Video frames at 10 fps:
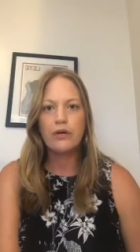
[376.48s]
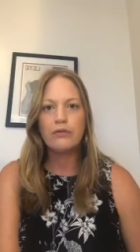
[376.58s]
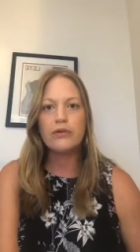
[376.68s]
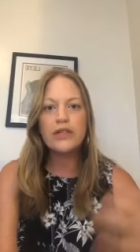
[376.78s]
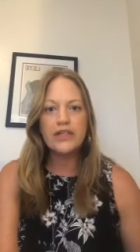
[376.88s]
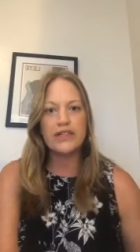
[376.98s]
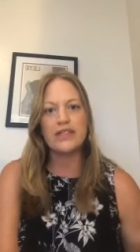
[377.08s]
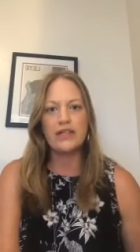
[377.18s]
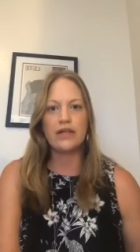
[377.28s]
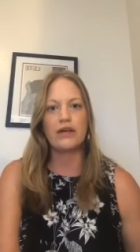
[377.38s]
really
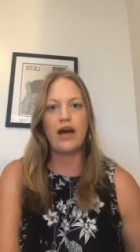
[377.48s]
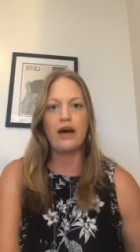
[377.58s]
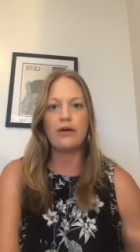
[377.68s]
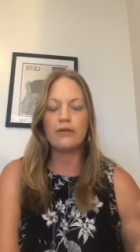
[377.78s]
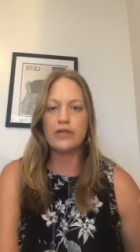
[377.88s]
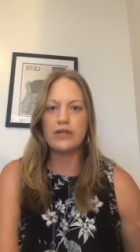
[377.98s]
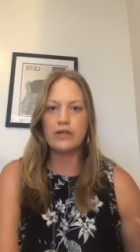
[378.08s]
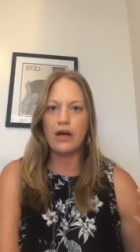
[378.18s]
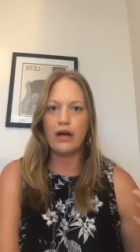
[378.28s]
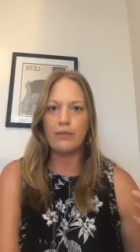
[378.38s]
seek out
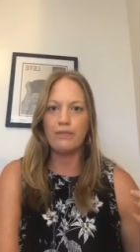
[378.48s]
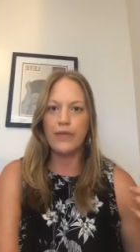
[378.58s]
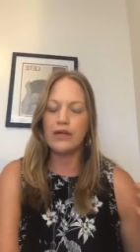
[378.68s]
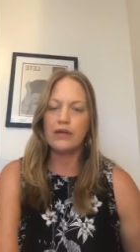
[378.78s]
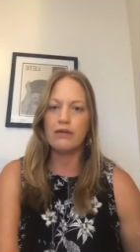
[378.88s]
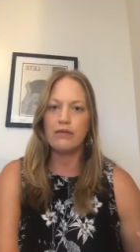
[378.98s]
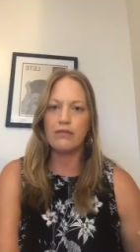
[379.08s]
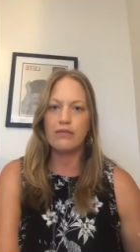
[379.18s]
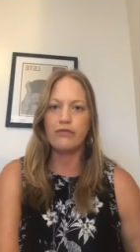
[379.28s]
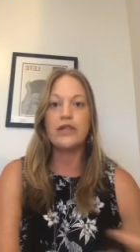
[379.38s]
um, and
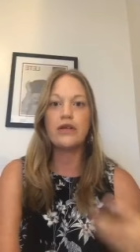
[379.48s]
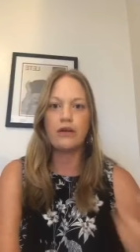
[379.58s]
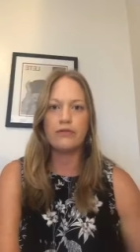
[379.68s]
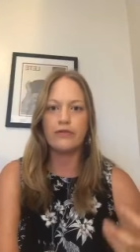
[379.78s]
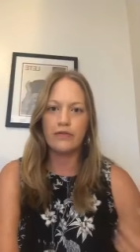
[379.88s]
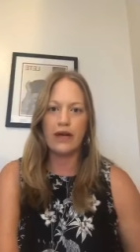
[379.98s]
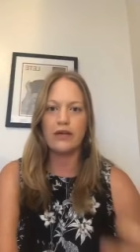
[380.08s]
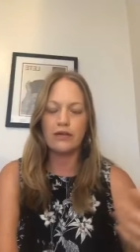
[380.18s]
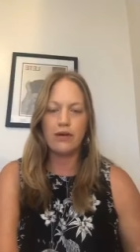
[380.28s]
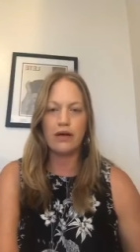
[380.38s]
feed off of that
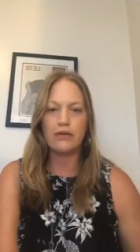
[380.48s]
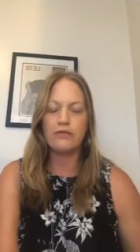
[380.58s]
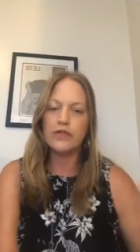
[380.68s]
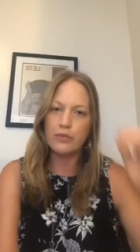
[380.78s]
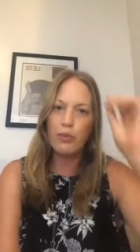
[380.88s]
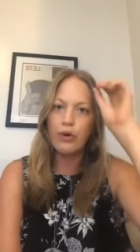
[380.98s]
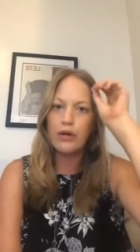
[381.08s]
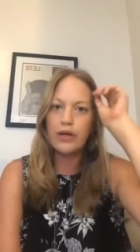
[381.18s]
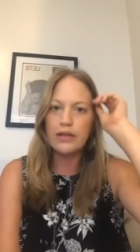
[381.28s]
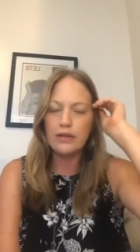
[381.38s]
kind of
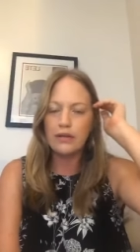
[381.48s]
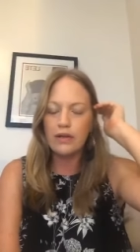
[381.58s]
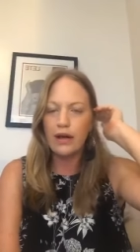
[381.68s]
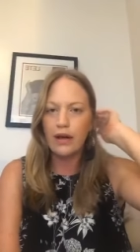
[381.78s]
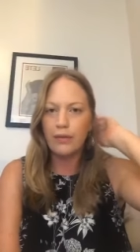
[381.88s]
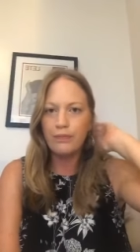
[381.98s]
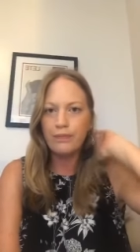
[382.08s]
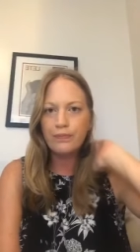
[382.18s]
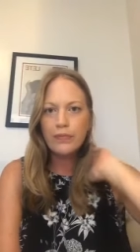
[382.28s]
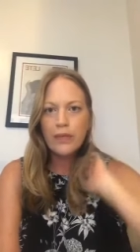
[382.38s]
support and um,
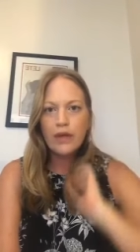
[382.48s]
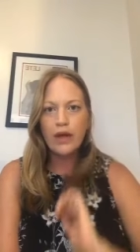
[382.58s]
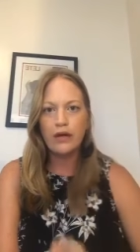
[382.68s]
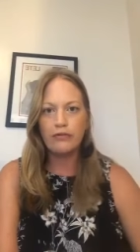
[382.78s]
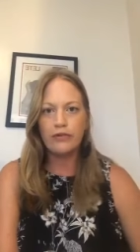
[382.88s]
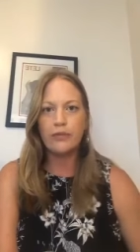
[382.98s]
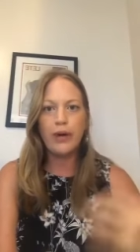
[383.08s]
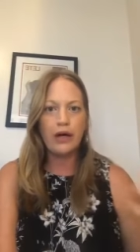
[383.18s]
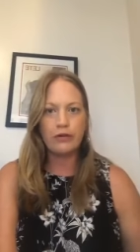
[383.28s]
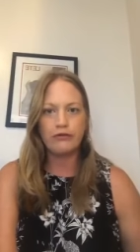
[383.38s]
and
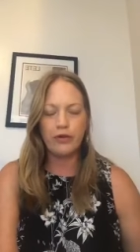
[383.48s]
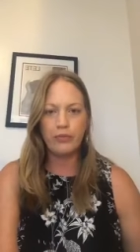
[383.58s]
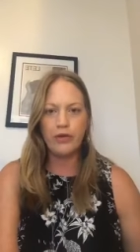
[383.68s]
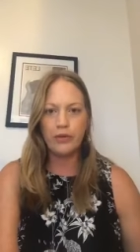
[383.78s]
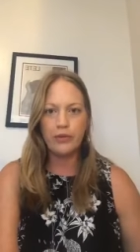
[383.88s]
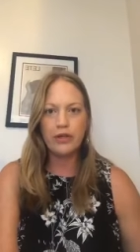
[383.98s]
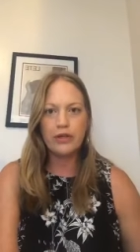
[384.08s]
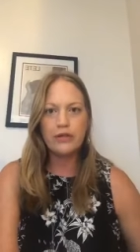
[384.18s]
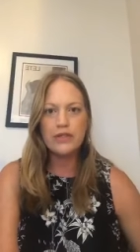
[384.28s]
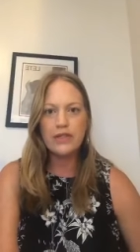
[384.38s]
feedback from their
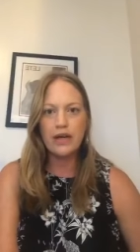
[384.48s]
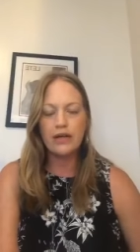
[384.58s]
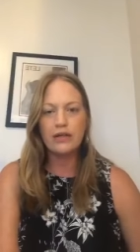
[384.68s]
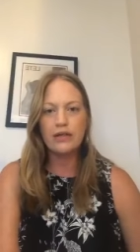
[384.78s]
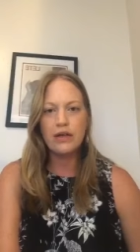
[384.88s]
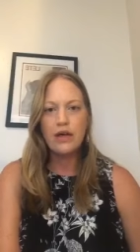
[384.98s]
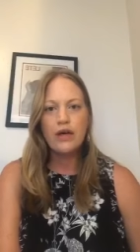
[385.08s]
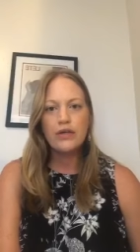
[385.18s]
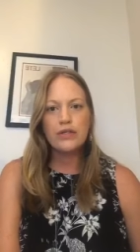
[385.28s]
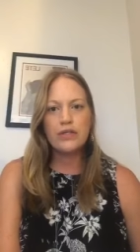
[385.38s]
peers, and
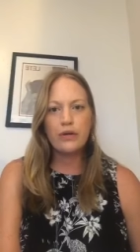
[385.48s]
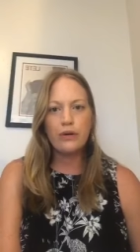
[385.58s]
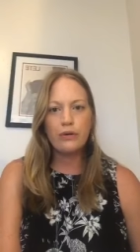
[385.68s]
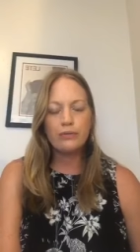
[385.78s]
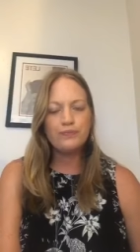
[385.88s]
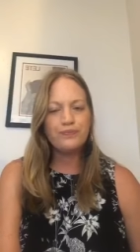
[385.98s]
so